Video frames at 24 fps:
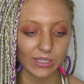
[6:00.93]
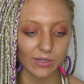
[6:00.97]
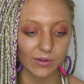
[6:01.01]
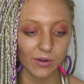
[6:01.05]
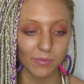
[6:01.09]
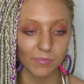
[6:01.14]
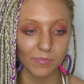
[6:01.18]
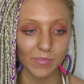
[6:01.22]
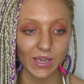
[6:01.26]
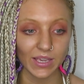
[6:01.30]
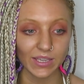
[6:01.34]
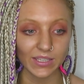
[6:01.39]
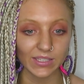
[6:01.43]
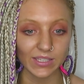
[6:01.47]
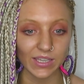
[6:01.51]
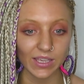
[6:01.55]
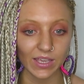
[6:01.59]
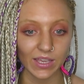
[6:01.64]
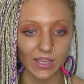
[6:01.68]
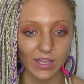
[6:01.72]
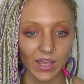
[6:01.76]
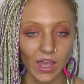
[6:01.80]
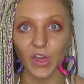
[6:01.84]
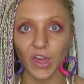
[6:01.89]
did an
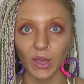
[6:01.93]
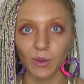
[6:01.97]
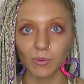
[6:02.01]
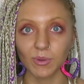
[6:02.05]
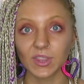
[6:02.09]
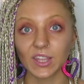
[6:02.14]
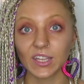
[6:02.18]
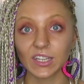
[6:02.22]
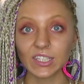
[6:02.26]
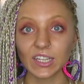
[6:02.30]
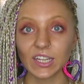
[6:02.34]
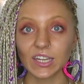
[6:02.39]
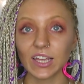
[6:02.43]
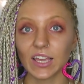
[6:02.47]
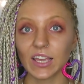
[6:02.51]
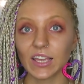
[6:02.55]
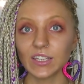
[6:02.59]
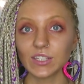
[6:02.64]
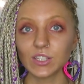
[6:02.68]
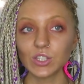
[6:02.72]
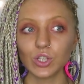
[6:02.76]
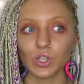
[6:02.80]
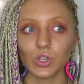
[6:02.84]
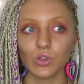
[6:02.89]
amazing thing. What they did
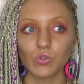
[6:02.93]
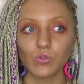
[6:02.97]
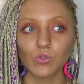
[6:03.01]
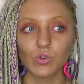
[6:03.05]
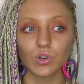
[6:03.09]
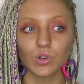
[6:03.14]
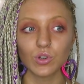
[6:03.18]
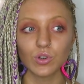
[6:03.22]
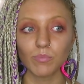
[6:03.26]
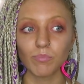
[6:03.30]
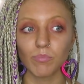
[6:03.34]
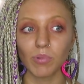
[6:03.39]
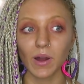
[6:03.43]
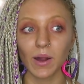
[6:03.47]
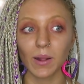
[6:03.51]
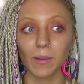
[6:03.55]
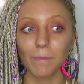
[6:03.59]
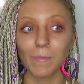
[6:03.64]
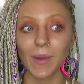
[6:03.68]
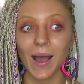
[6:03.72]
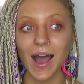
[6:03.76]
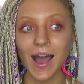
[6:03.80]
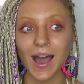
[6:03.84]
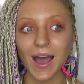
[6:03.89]
is you could
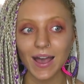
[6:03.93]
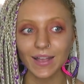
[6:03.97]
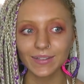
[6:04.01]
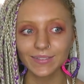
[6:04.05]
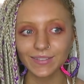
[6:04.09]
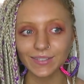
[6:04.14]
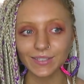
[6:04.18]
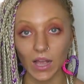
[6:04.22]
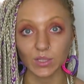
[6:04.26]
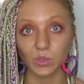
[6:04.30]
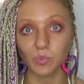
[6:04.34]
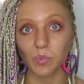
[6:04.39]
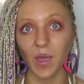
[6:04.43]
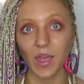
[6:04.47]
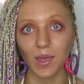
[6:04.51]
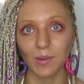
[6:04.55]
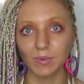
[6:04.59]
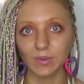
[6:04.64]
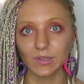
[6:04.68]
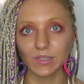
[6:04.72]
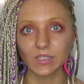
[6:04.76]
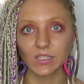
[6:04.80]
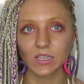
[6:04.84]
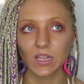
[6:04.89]
bring pads as
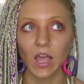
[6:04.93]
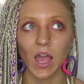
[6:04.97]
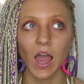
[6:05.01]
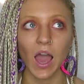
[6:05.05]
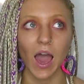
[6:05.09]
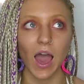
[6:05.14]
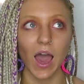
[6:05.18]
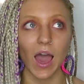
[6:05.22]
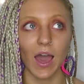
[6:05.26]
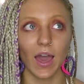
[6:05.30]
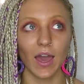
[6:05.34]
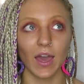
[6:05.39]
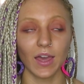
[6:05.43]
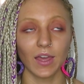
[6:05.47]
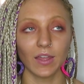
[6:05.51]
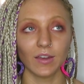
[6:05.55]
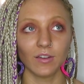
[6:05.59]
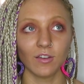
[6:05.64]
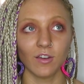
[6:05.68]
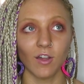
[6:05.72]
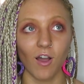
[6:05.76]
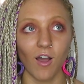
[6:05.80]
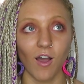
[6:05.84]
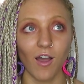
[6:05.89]
payment
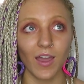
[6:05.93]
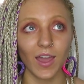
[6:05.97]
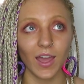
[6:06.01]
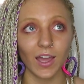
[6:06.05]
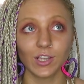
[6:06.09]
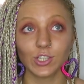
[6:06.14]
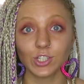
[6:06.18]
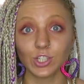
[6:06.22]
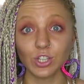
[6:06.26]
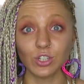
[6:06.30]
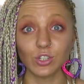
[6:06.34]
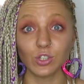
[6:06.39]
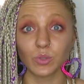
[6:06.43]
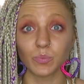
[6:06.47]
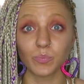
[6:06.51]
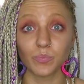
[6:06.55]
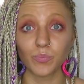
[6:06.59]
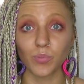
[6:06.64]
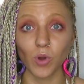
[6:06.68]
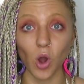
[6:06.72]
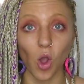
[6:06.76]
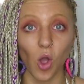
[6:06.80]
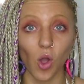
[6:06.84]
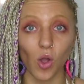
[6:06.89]
and I actually just
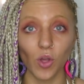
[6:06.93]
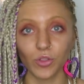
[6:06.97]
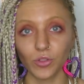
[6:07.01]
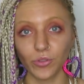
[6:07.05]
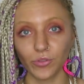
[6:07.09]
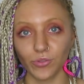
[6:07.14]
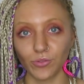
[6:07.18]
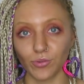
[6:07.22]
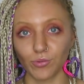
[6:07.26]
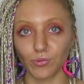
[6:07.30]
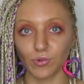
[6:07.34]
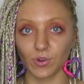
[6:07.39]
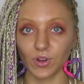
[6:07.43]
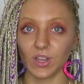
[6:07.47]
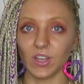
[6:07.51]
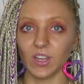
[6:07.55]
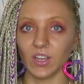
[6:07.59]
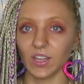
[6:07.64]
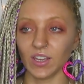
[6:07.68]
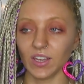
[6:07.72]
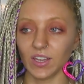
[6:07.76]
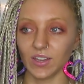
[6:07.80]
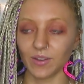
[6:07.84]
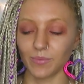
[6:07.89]
brought
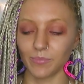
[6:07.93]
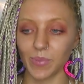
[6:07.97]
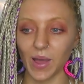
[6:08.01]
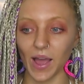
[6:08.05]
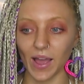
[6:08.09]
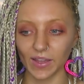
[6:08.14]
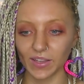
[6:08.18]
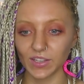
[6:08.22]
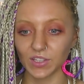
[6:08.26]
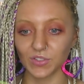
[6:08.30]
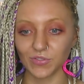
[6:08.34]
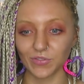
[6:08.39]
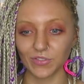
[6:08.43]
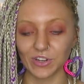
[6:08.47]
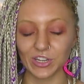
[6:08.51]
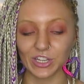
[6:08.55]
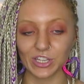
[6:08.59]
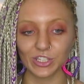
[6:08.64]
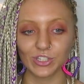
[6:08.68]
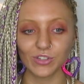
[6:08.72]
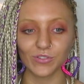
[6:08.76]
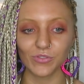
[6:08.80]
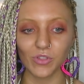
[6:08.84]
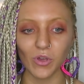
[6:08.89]
three packets for
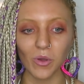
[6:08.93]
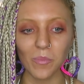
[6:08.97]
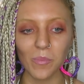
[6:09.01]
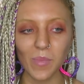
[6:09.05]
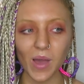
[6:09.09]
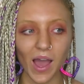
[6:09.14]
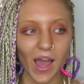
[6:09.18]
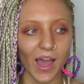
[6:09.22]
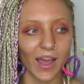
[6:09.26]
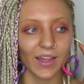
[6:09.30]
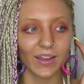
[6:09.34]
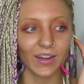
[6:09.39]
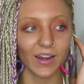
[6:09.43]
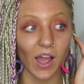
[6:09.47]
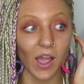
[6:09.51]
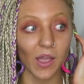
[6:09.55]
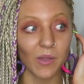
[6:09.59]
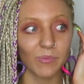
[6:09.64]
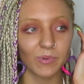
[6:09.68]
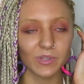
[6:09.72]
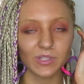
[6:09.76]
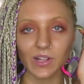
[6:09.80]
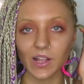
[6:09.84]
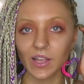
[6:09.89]
each of them and
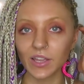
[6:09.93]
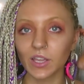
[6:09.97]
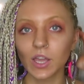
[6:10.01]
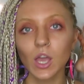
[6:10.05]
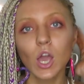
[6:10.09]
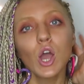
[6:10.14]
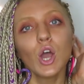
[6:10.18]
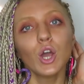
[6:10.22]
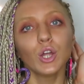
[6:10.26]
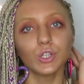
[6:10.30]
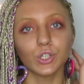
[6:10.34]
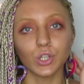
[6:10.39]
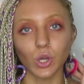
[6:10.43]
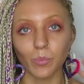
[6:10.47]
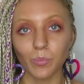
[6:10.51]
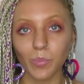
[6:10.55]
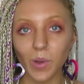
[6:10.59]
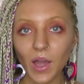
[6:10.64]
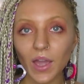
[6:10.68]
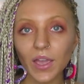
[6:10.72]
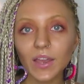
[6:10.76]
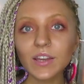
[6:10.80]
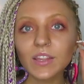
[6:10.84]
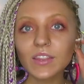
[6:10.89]
I was like, don't
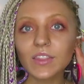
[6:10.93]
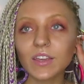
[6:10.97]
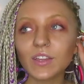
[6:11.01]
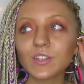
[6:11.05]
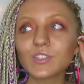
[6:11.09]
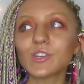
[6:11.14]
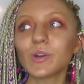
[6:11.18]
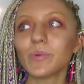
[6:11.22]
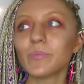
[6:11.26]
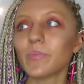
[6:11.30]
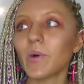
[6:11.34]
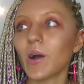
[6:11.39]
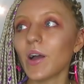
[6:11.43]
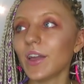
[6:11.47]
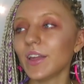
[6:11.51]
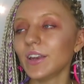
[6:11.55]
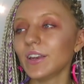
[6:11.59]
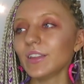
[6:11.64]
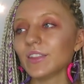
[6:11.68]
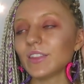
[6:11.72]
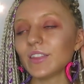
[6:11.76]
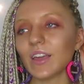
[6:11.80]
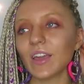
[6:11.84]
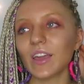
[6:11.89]
buy anything, don't buy
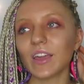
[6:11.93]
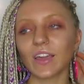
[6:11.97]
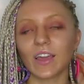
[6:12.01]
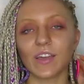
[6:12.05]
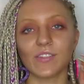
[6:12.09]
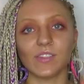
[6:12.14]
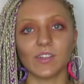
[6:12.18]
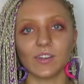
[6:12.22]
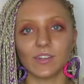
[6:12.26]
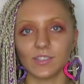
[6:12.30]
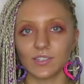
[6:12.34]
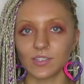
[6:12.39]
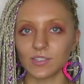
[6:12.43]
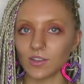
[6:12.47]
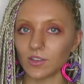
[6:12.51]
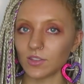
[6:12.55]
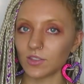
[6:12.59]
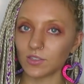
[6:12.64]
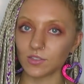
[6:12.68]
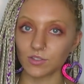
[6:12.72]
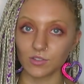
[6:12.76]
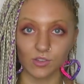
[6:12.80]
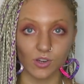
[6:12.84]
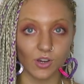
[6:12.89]
anything. And then I saw
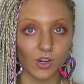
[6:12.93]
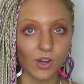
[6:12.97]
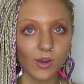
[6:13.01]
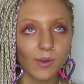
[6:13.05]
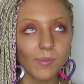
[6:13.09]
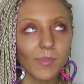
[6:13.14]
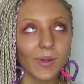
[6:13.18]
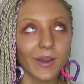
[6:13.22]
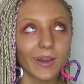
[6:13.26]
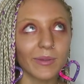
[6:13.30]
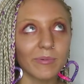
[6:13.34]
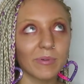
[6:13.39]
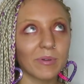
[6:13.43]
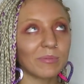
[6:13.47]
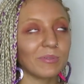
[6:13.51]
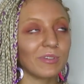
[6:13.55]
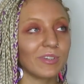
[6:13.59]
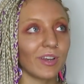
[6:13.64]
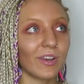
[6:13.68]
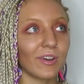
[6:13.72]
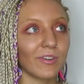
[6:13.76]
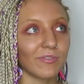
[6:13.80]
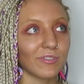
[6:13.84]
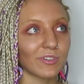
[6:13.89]
the skirt, Molly
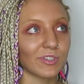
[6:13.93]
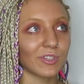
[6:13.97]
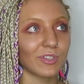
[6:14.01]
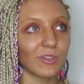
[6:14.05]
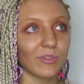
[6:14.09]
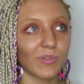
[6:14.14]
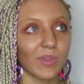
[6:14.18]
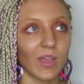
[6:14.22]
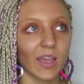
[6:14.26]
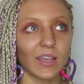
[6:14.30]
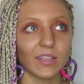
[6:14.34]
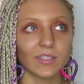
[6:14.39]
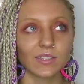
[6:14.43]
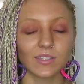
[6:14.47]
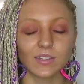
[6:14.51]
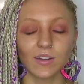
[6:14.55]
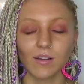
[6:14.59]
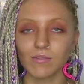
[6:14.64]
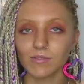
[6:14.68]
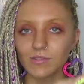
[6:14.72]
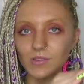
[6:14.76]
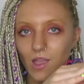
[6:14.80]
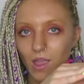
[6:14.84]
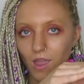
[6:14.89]
whipped it out of her suitcase and
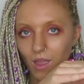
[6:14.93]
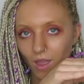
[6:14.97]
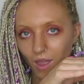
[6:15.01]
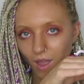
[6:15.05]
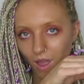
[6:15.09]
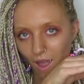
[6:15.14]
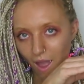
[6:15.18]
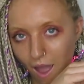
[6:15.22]
I was like,